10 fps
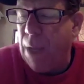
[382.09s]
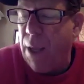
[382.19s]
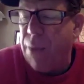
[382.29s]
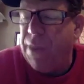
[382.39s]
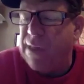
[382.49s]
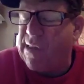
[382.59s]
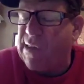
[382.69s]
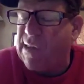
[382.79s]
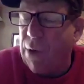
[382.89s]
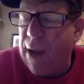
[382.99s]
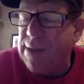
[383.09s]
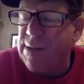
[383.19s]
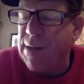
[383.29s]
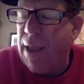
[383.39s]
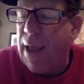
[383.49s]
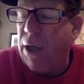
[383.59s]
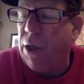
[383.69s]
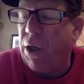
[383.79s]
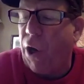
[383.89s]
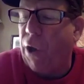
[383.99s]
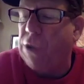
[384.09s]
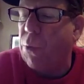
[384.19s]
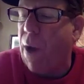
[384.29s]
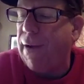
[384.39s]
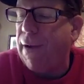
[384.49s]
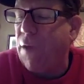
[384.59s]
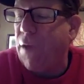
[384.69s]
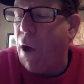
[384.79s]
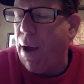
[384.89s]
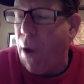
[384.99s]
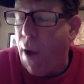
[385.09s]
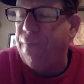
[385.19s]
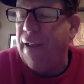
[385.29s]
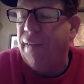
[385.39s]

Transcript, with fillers: the stress that Kirk Ciarrocca's uh,